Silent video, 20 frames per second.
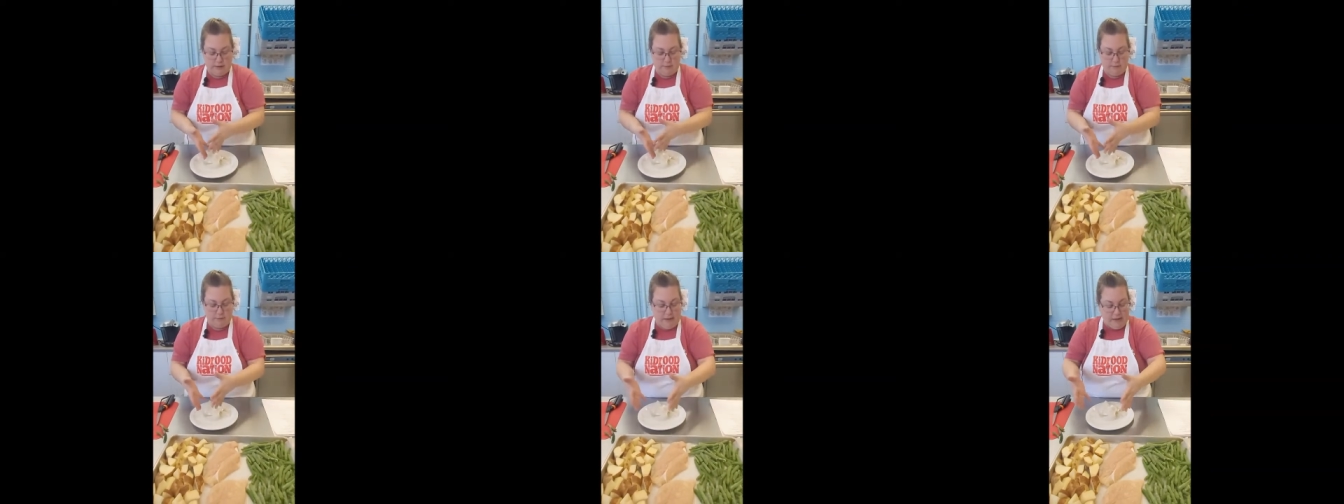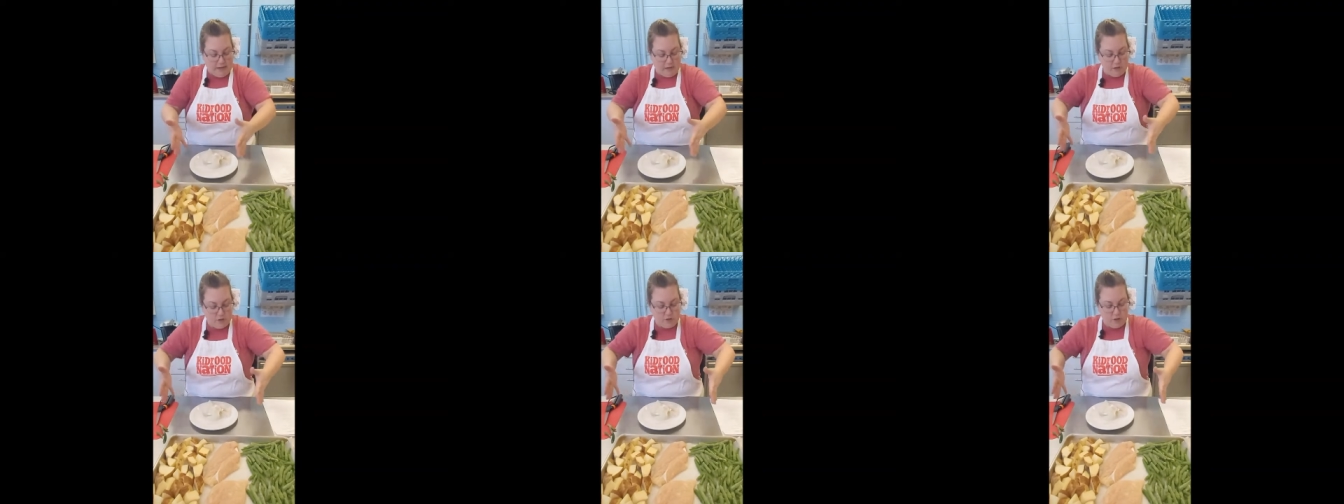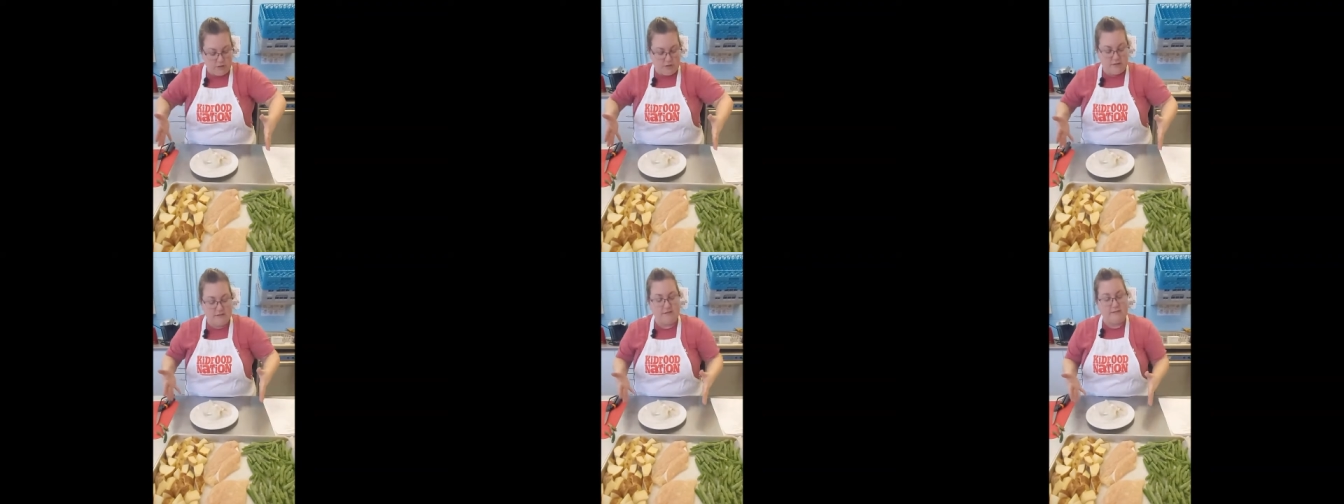making
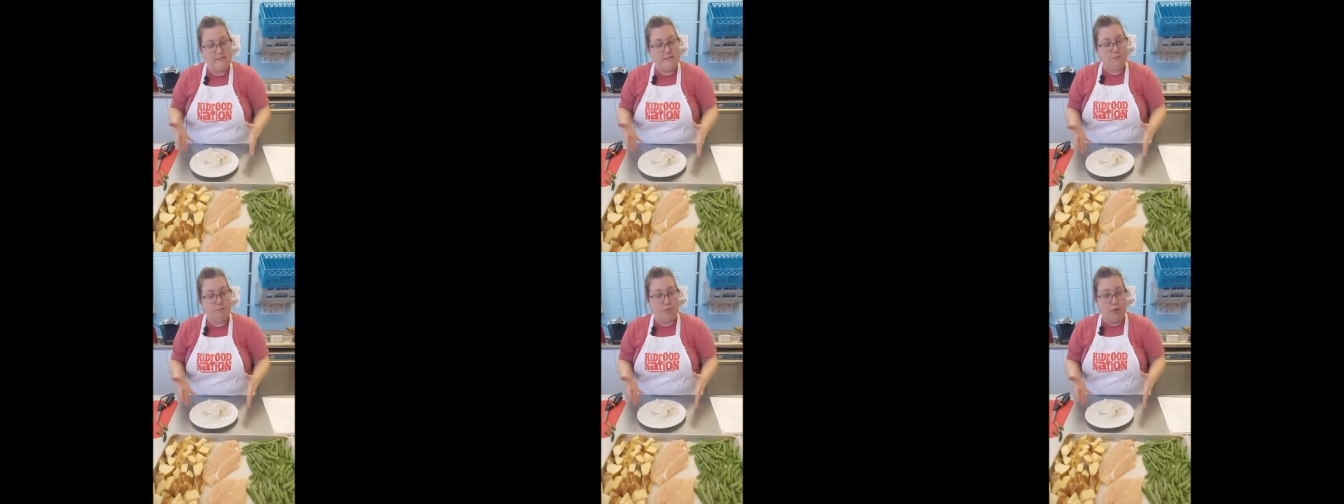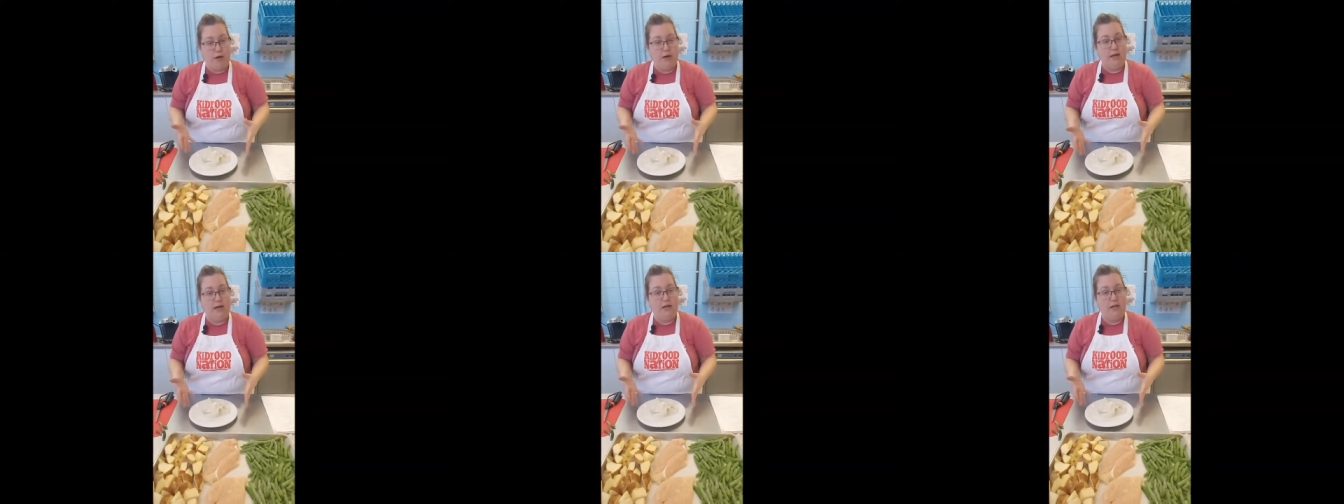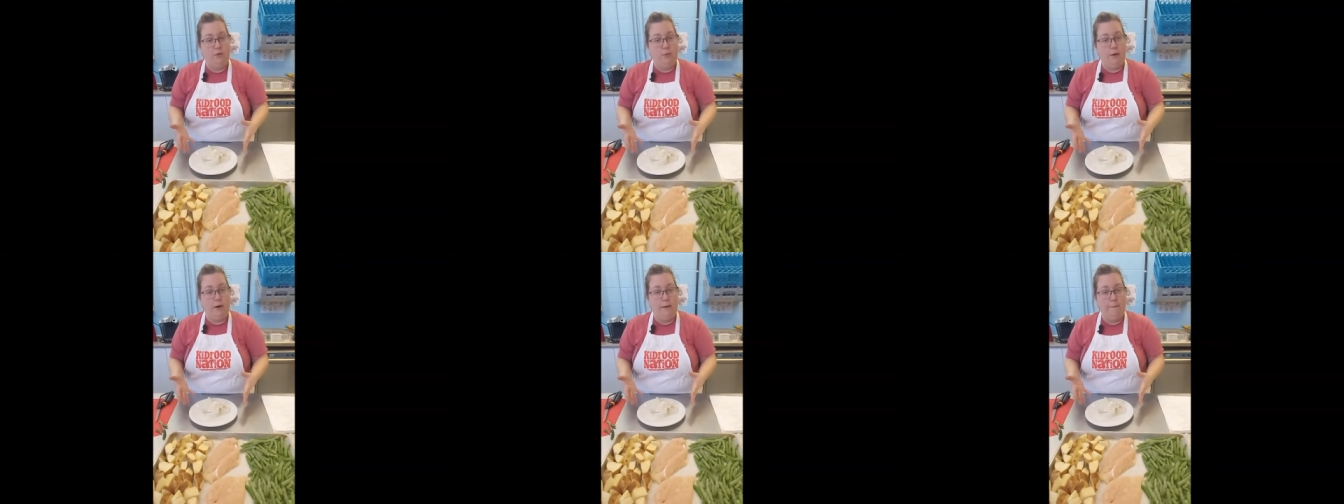sure it doesn't spread
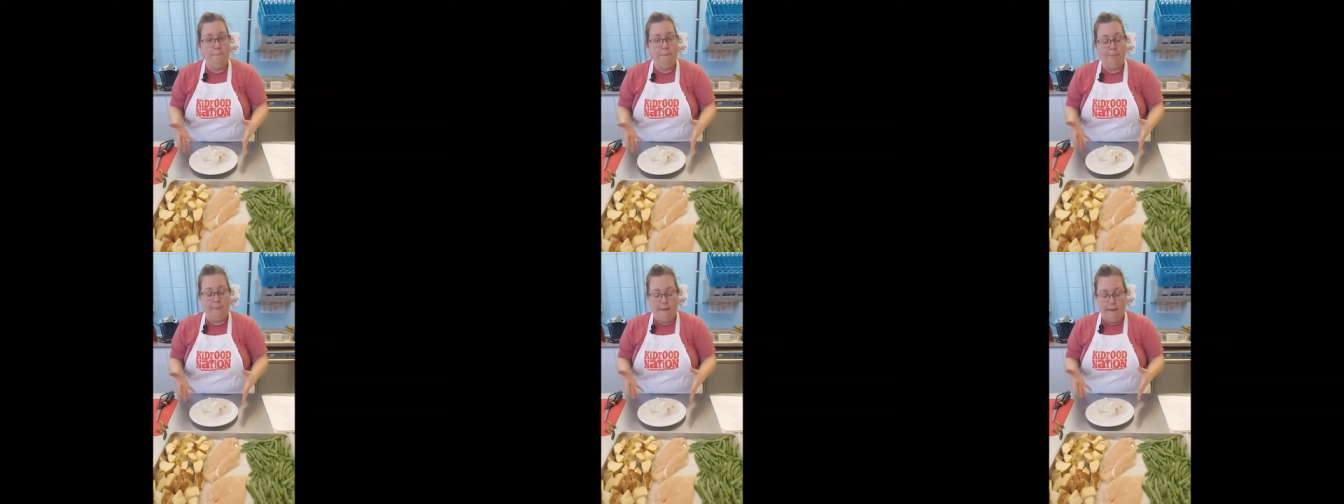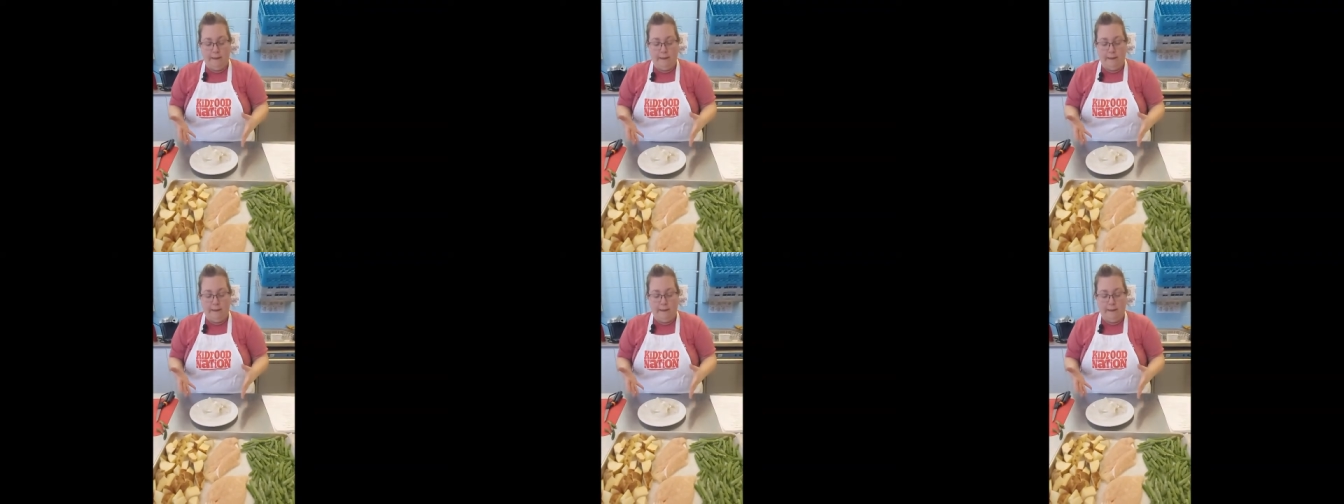anywhere,